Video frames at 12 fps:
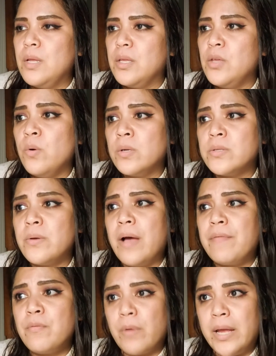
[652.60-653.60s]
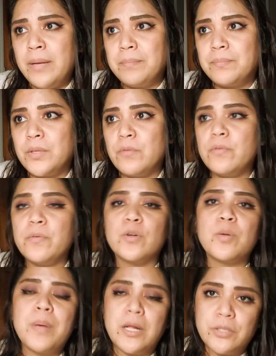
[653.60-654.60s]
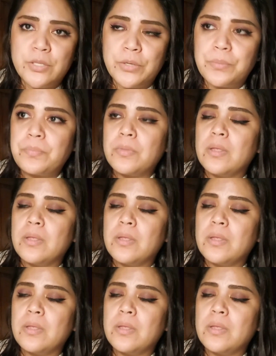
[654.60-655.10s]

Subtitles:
You also have the right, if you feel compelled to,